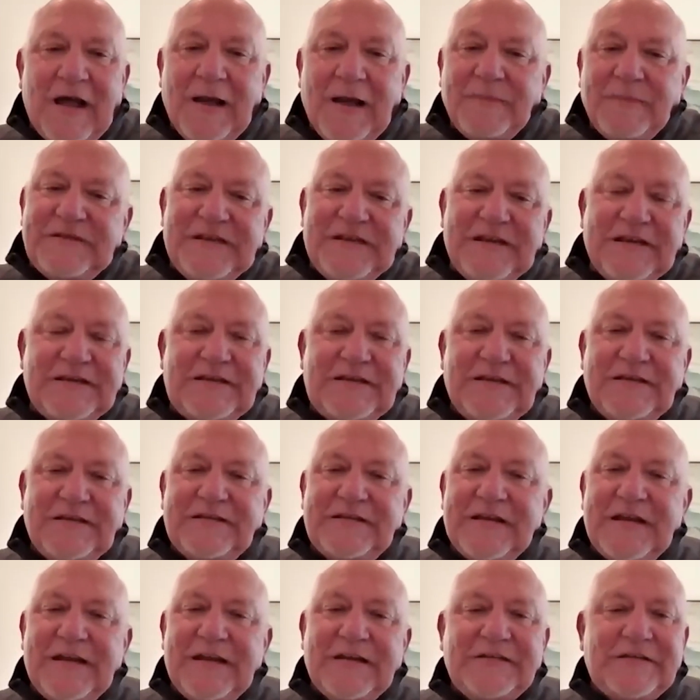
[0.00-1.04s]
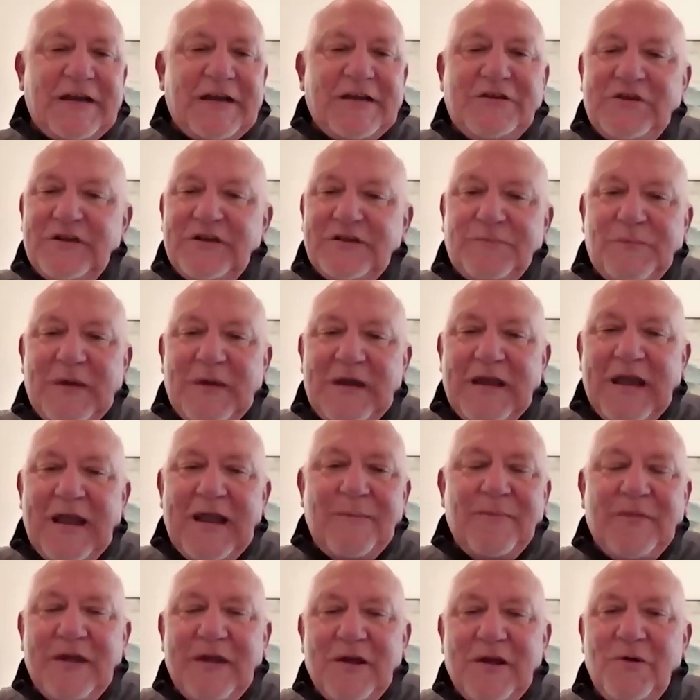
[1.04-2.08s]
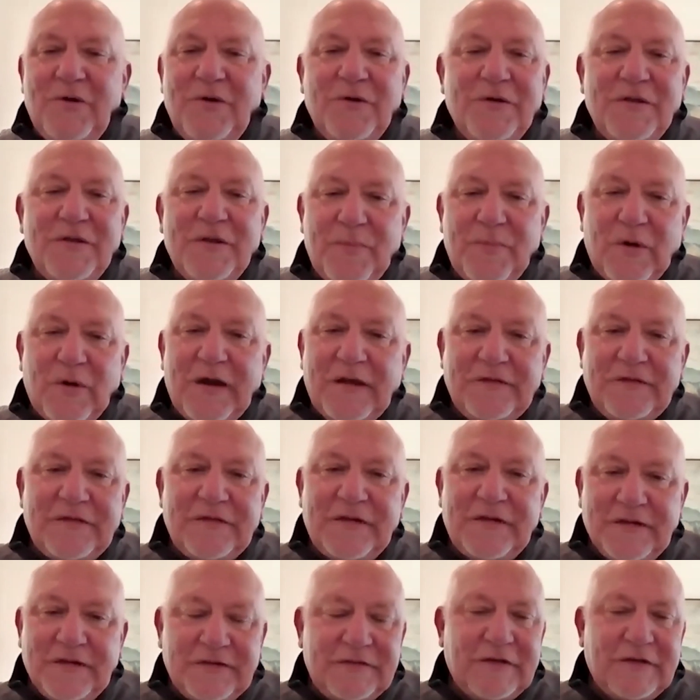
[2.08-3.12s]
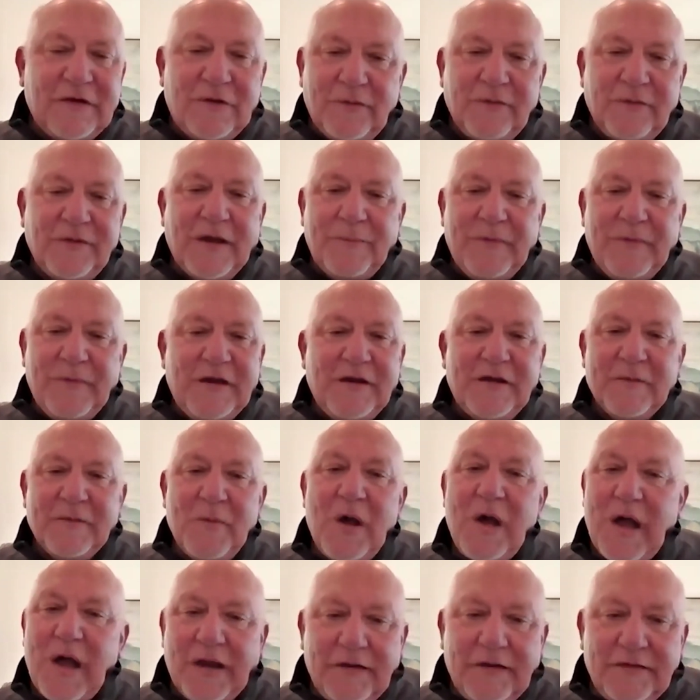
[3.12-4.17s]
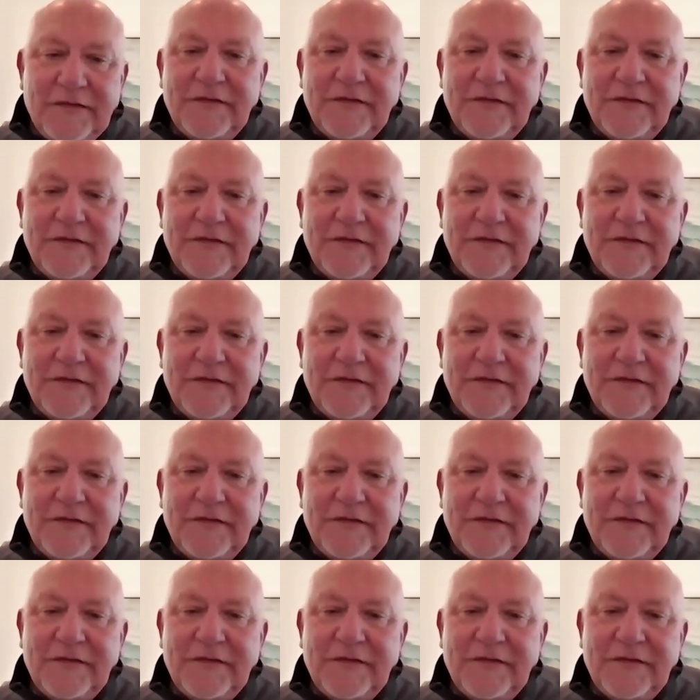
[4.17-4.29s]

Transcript: I'm 66. I just became the owner and the president. So, I mean, come on,